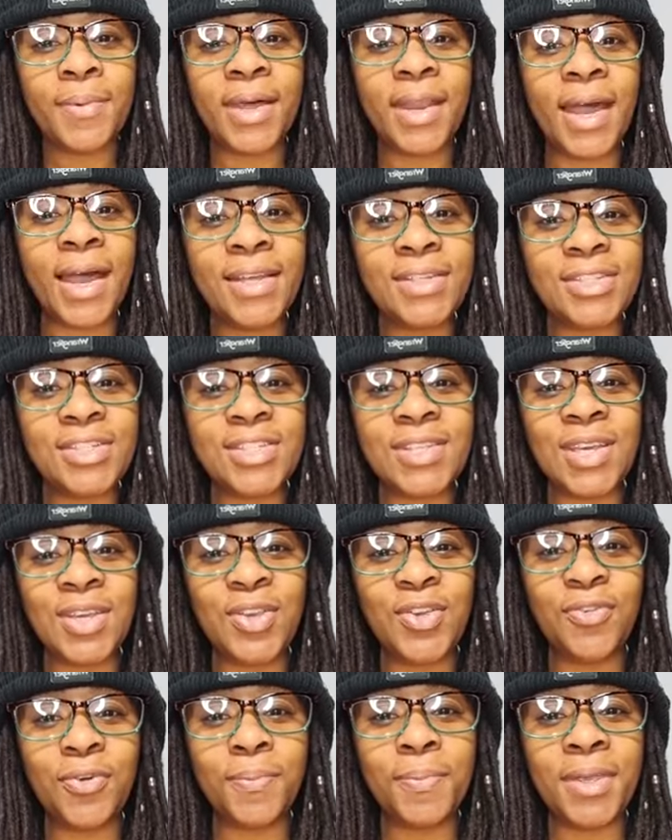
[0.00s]
But I just
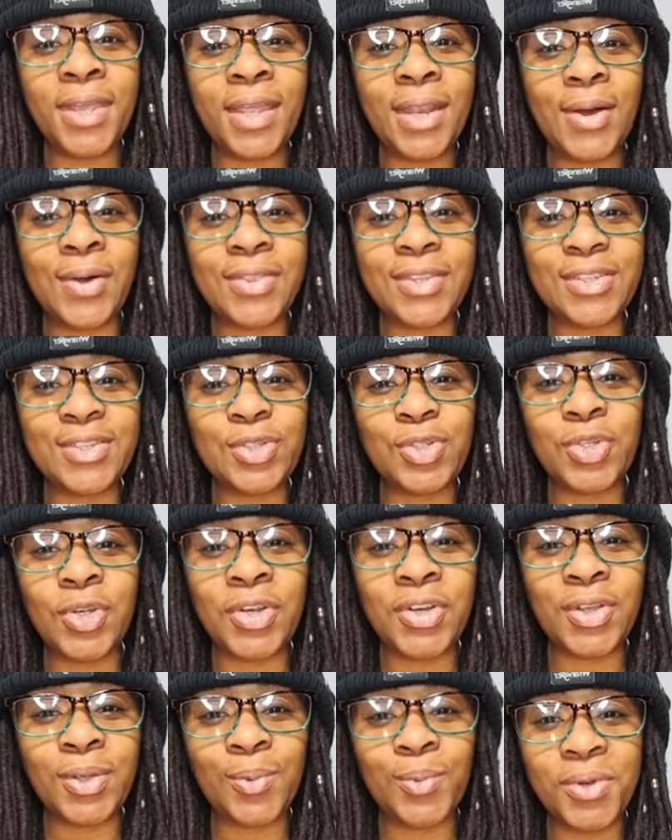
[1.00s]
thank you for being on this
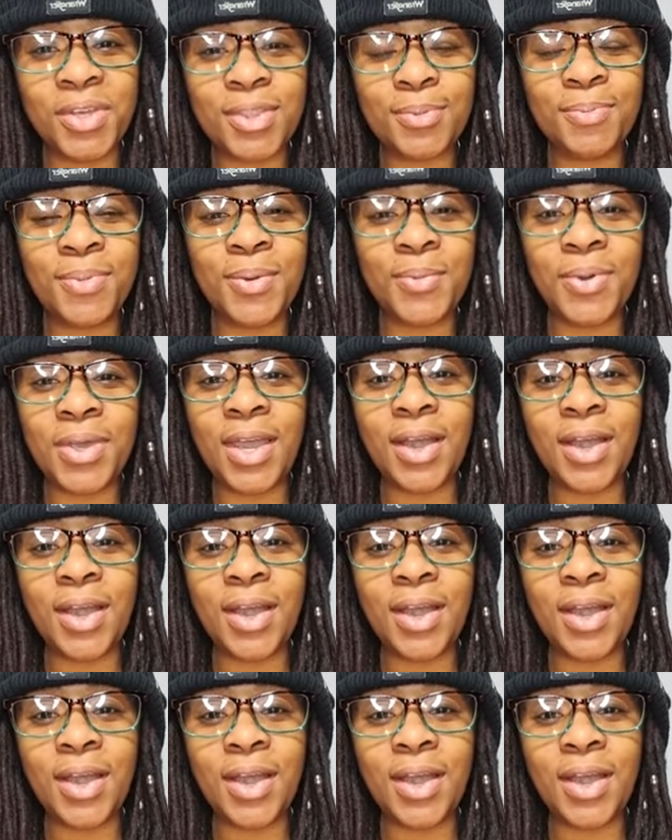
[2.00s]
journey with me.